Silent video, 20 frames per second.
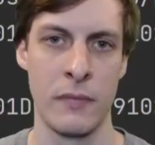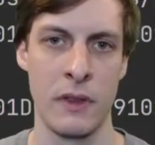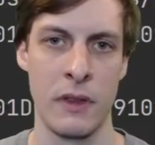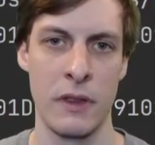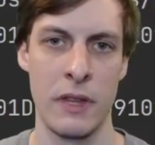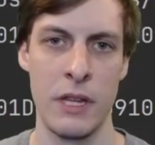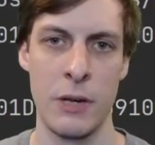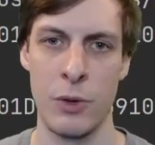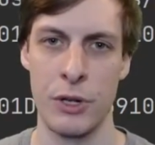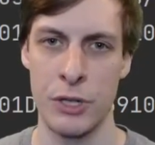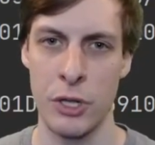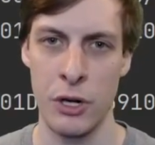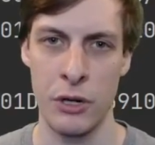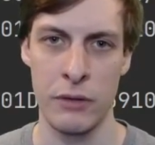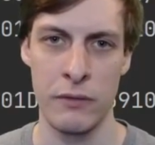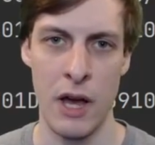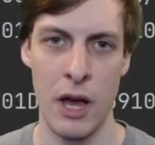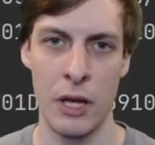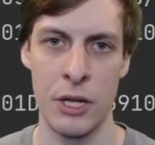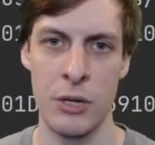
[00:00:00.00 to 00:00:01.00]
The return
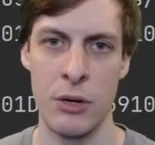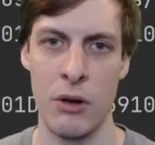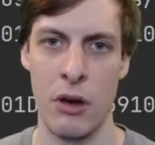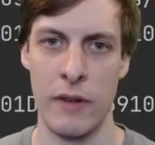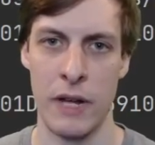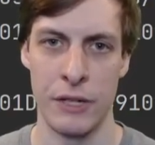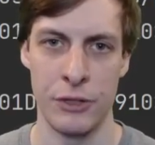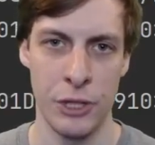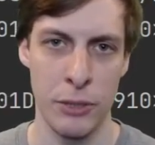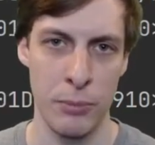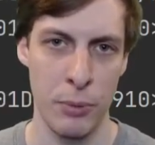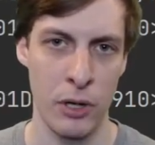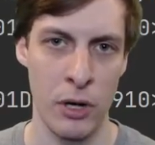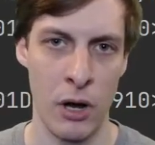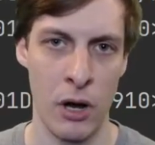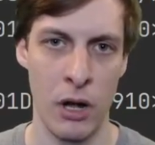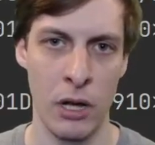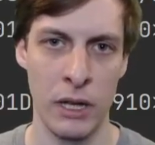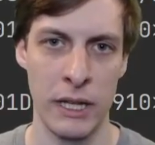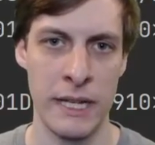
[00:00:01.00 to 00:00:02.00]
value of a
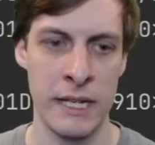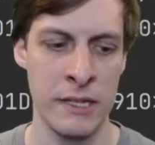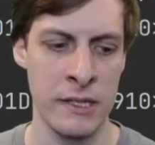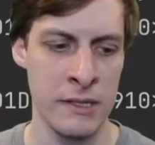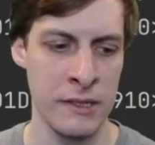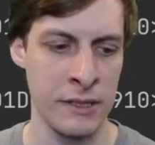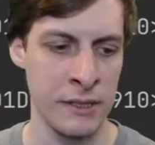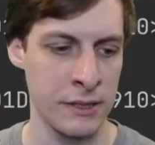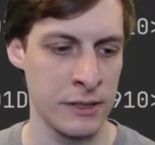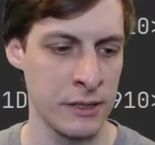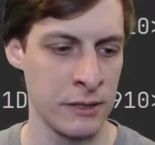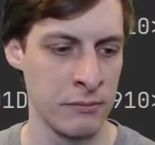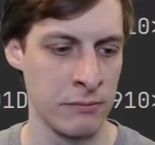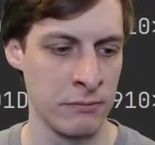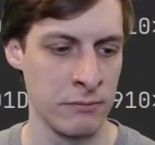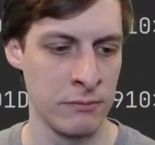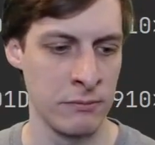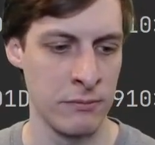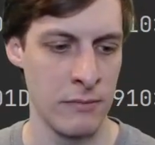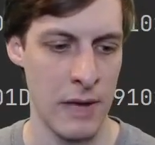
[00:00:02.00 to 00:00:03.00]
supercall is
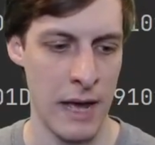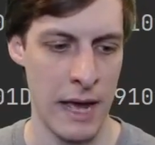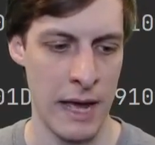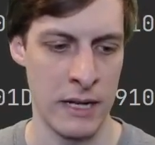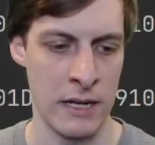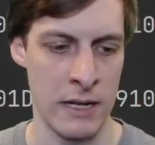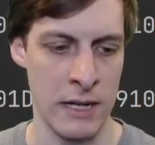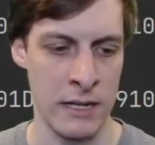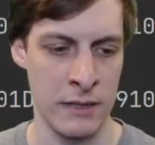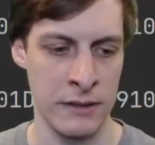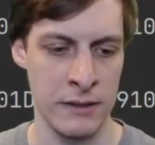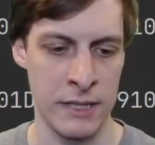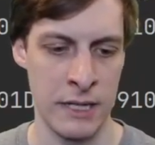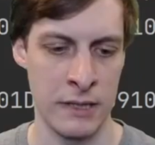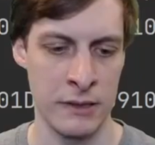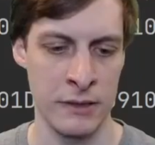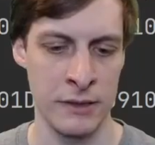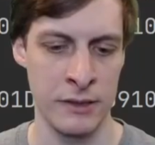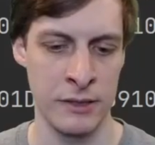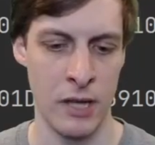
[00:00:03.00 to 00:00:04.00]
an
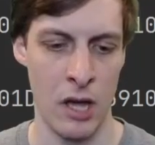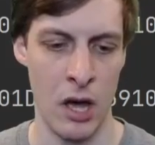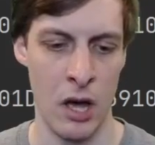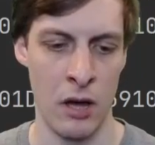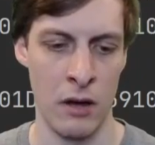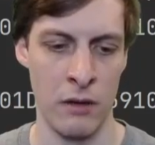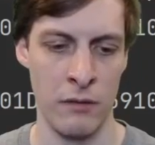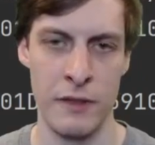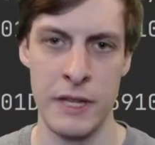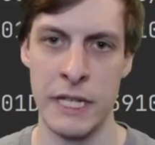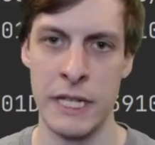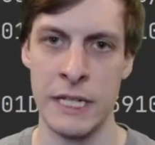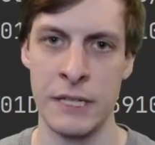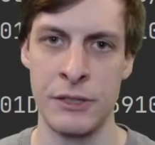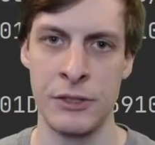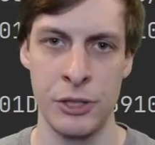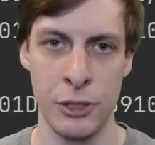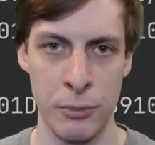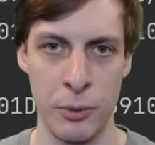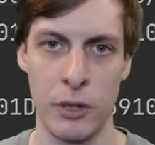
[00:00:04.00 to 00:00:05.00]
instance of the
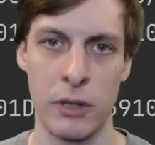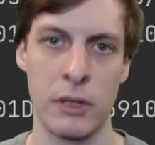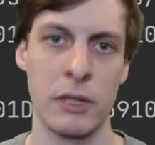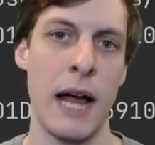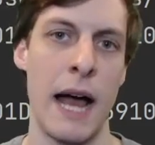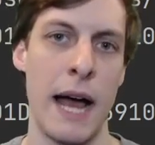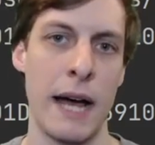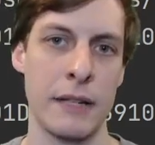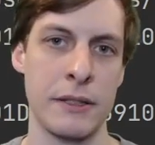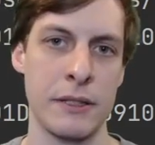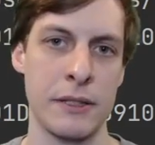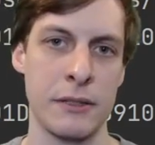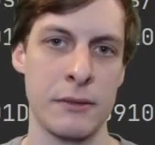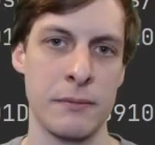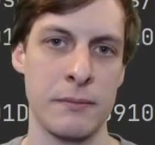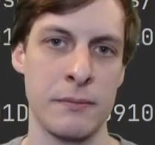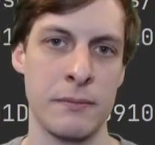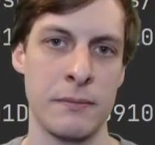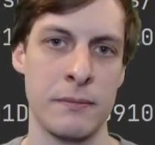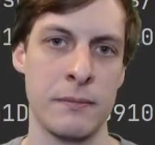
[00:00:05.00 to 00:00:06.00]
superclass.
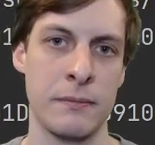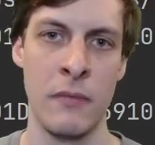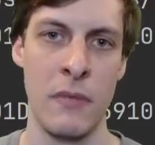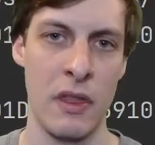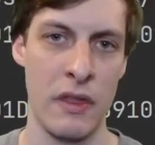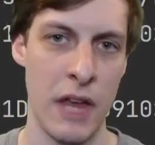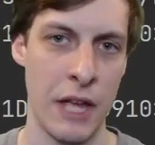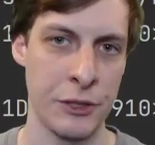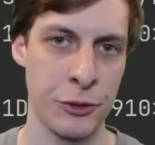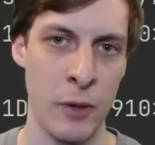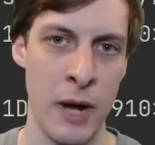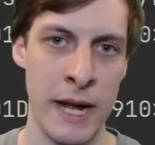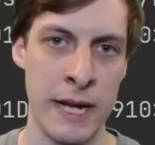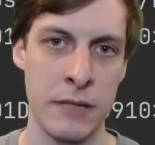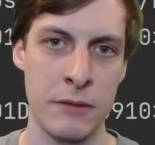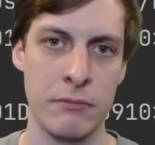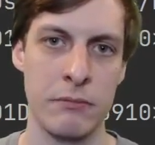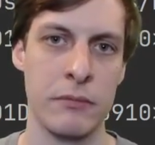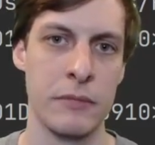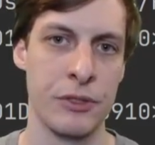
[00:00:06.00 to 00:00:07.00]
That's
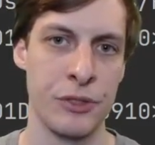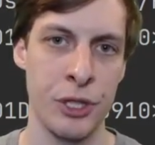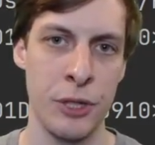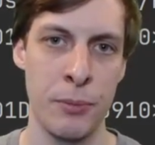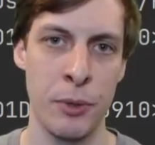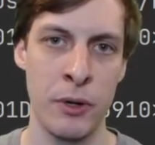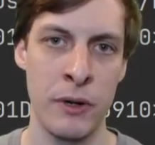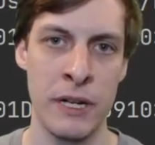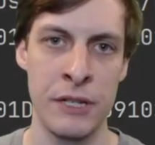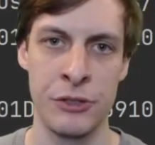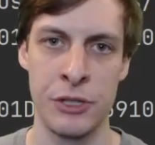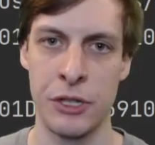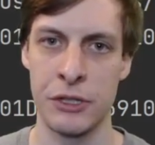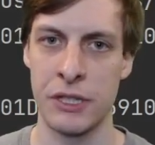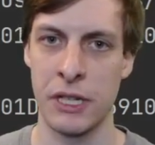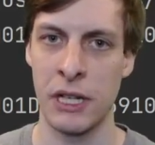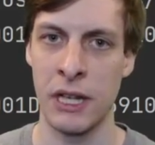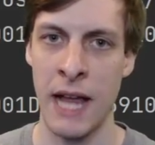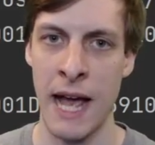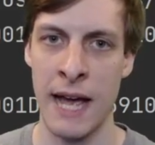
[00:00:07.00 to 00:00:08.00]
right, super is just
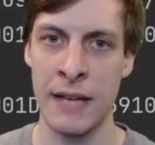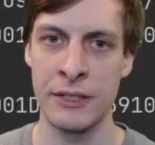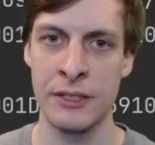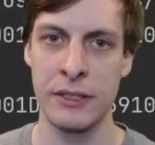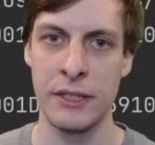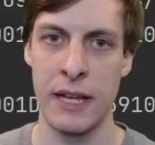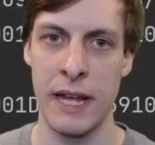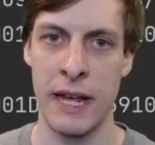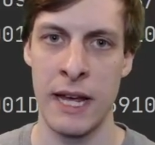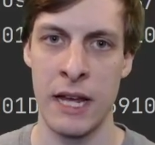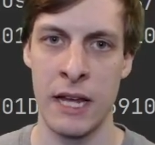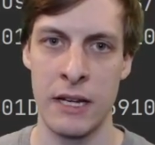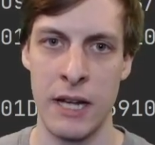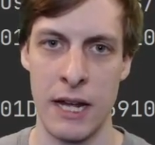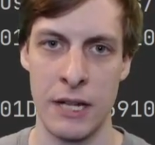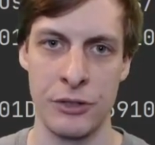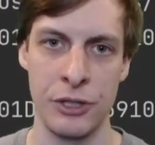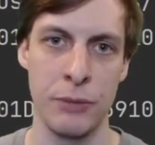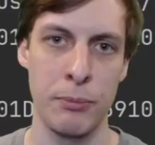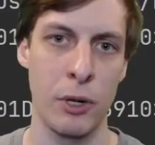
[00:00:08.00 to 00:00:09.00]
a class, and a
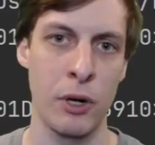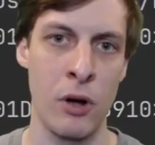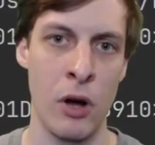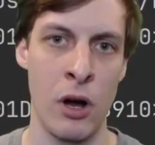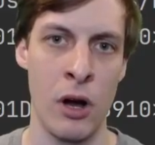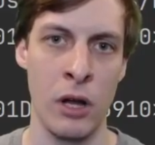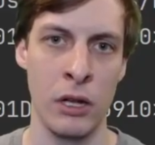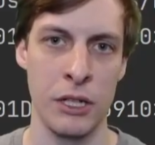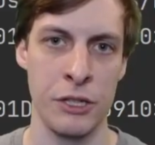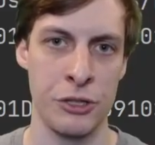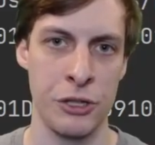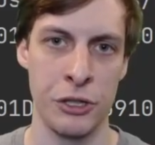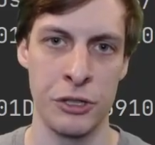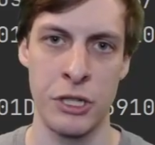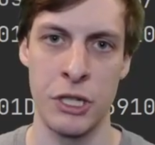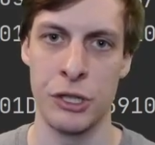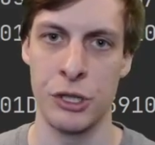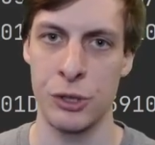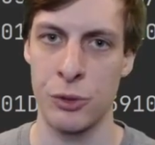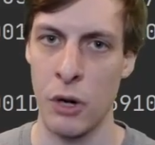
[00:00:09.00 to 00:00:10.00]
supercall is just
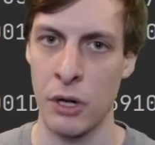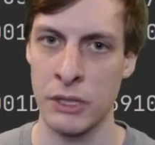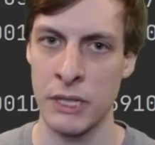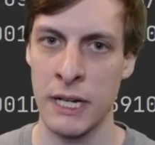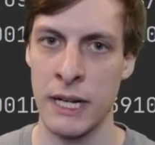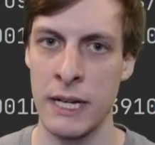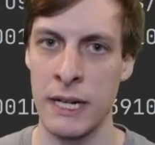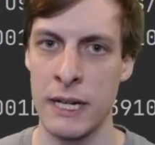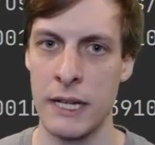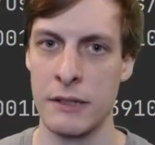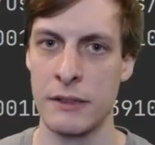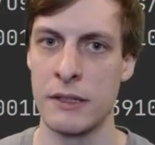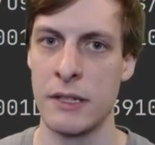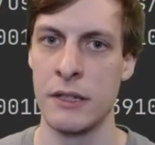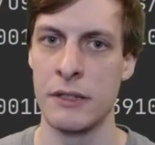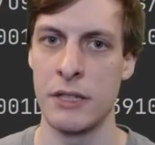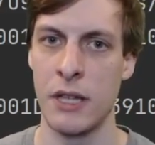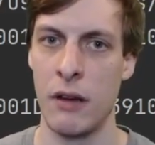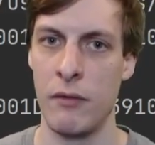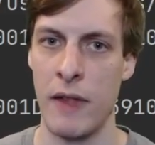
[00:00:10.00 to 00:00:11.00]
constructing an
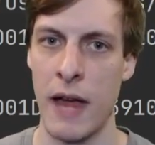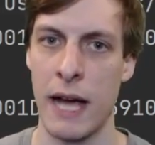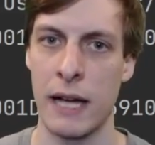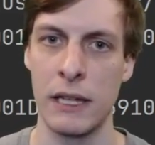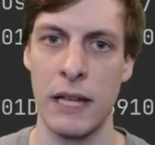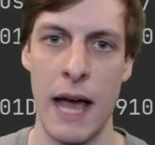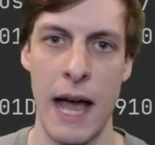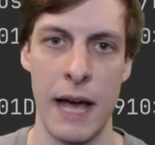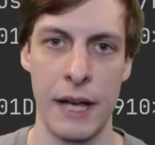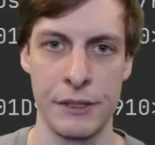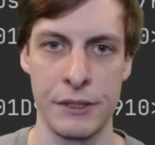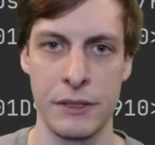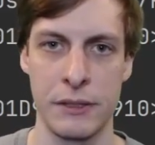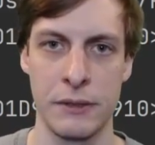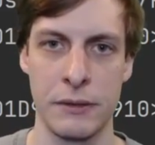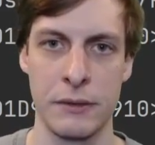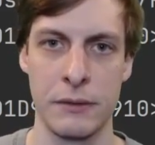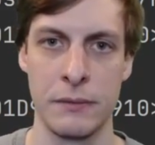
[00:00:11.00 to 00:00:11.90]
instance of that class.